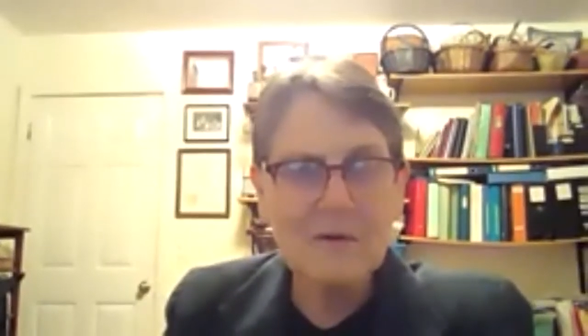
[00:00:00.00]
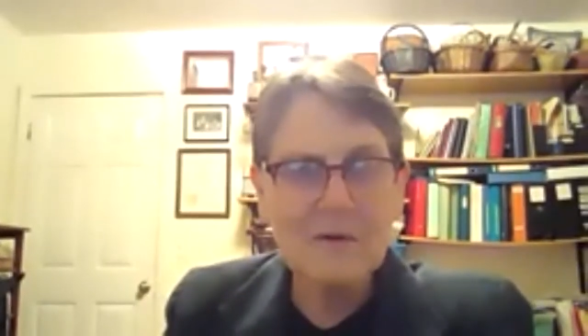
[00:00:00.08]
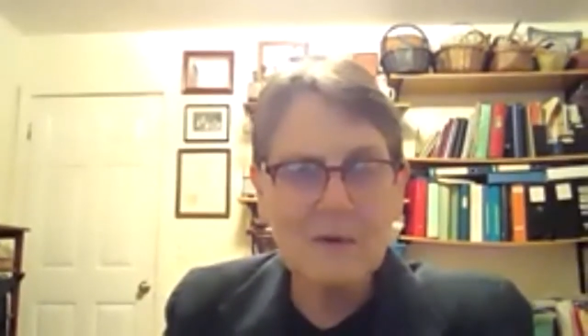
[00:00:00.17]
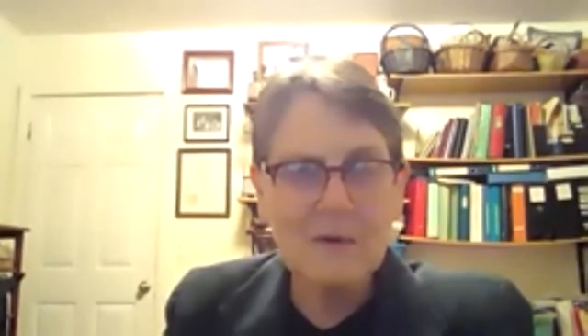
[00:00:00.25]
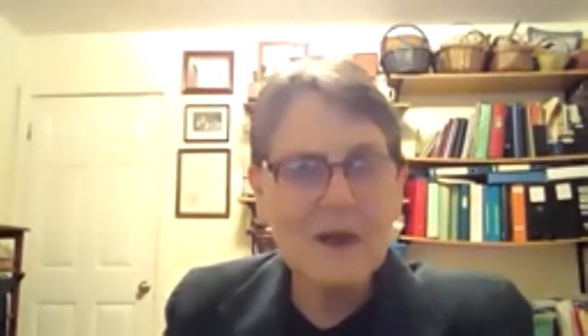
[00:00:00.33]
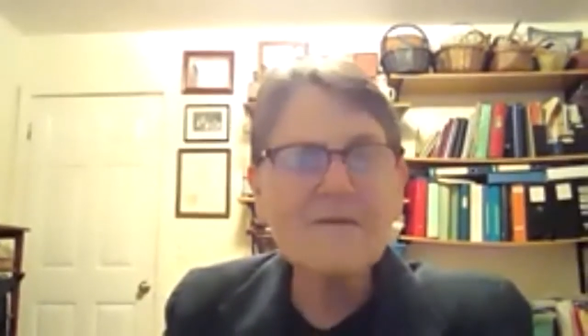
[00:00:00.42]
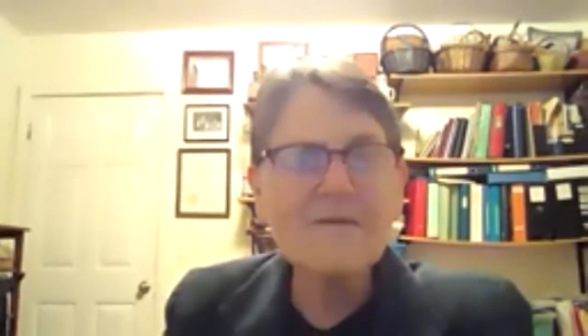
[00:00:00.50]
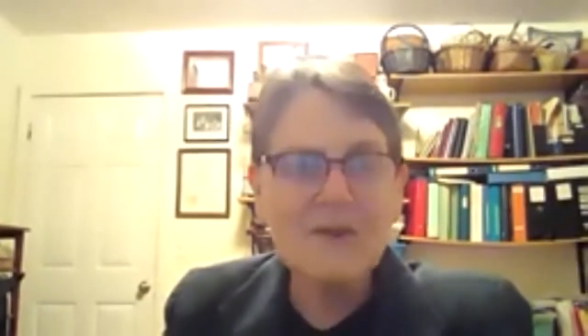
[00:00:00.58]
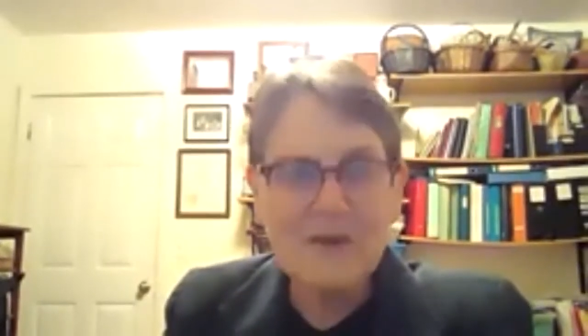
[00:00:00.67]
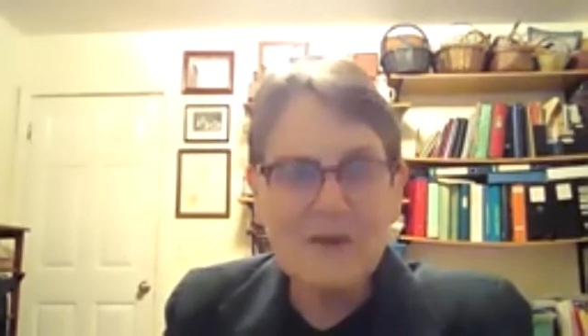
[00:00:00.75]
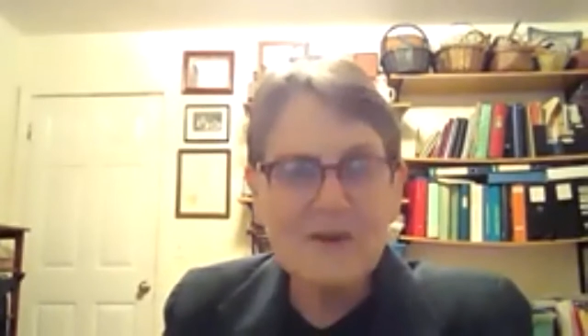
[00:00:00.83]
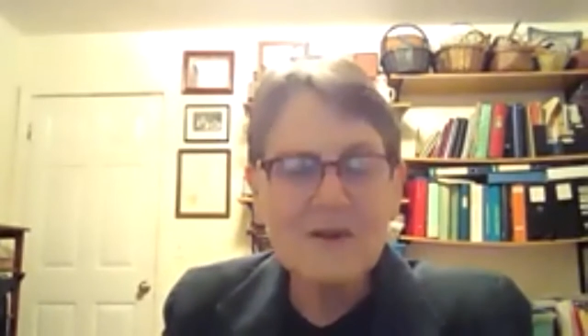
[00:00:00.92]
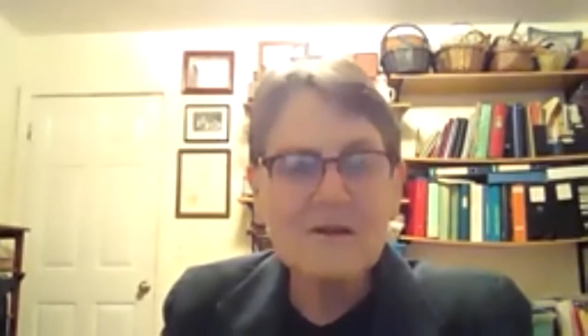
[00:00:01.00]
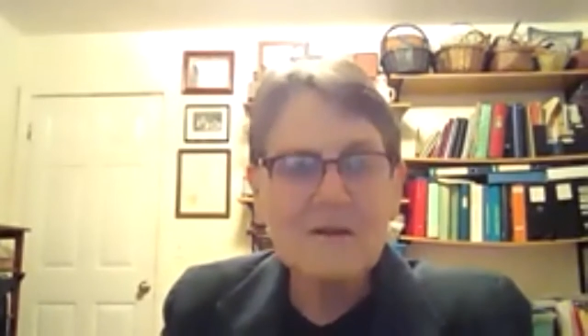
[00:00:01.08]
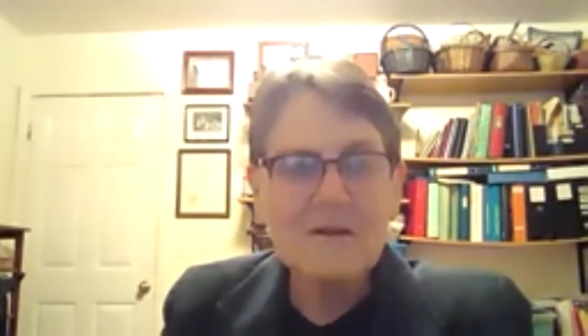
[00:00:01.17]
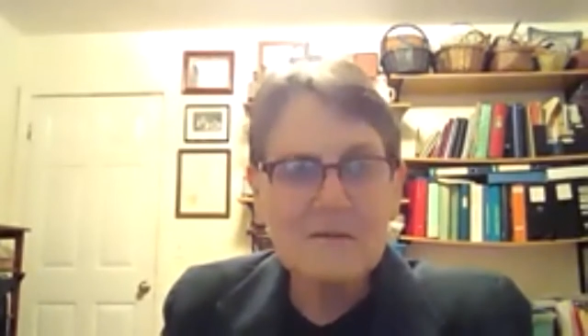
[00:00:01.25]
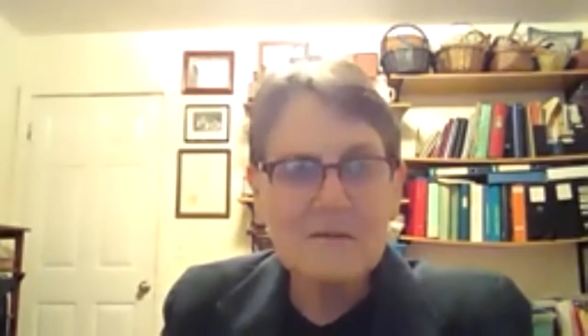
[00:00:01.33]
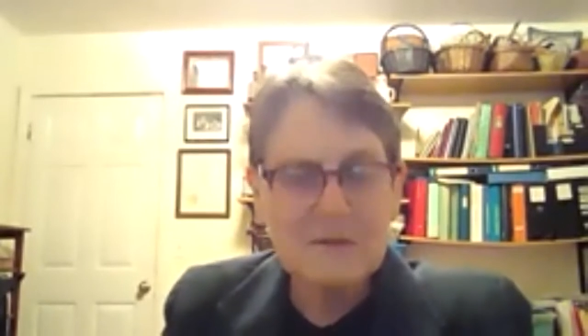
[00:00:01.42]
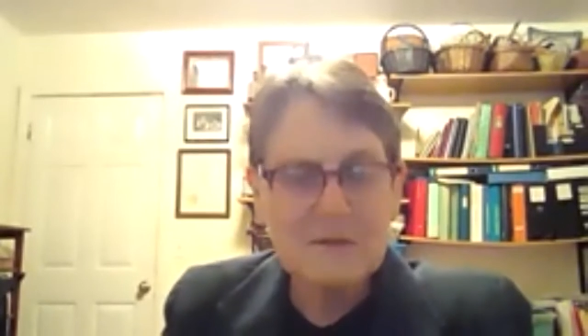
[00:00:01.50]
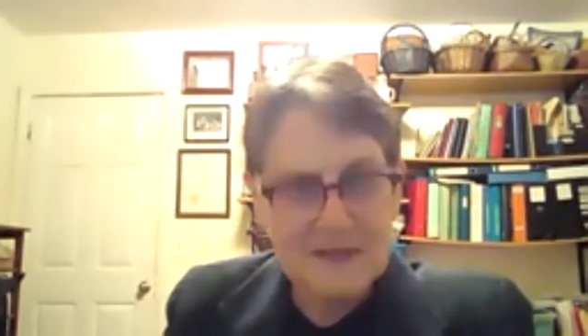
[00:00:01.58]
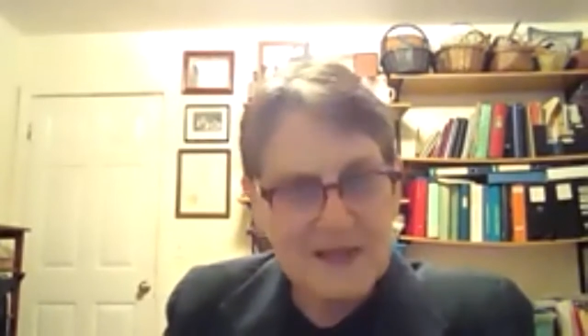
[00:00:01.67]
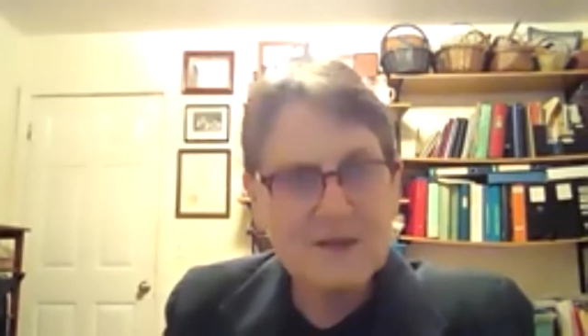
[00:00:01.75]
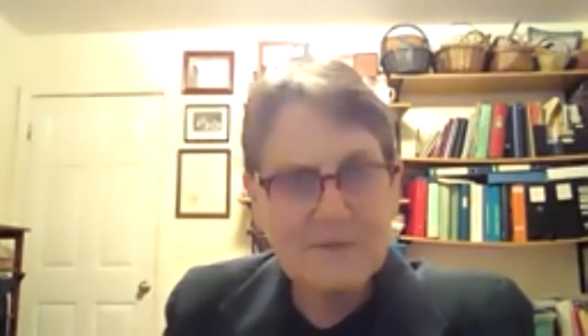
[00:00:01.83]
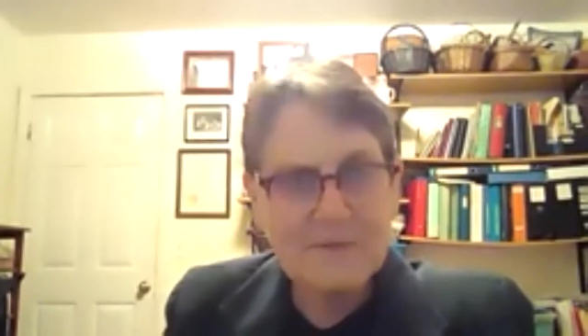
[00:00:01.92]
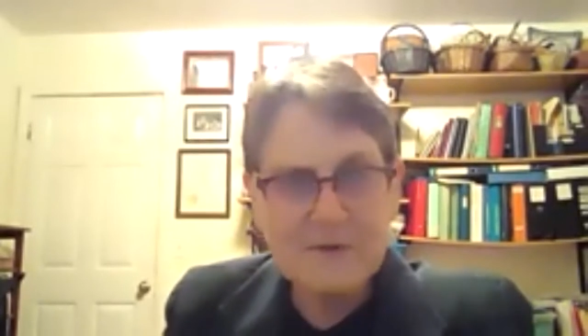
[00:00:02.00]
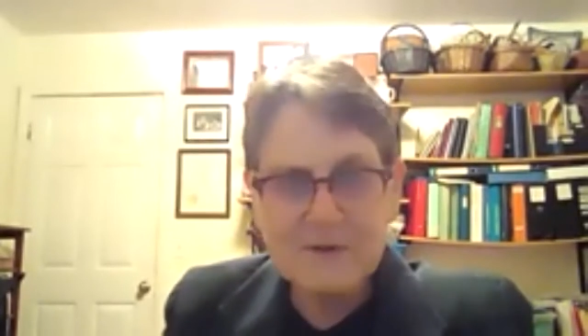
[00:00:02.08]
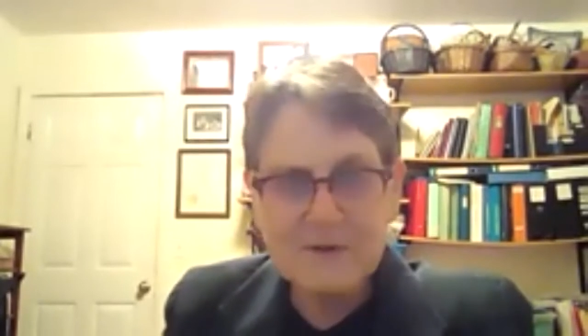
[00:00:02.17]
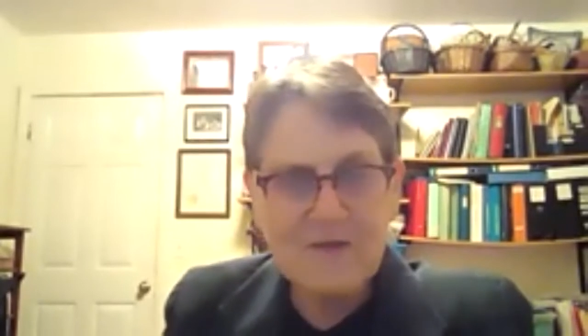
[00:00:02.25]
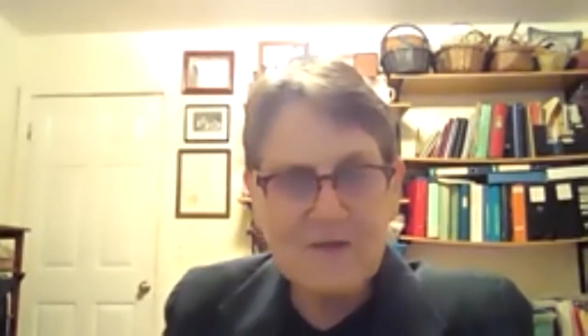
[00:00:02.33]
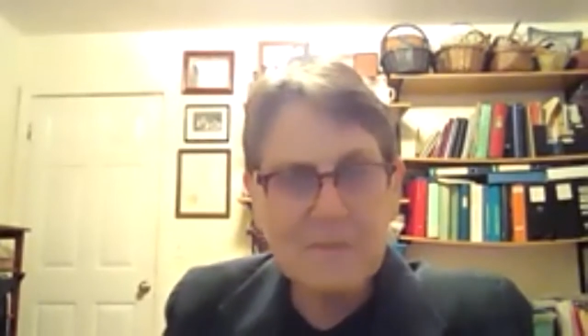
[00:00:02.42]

whatever, to stand up for yourself.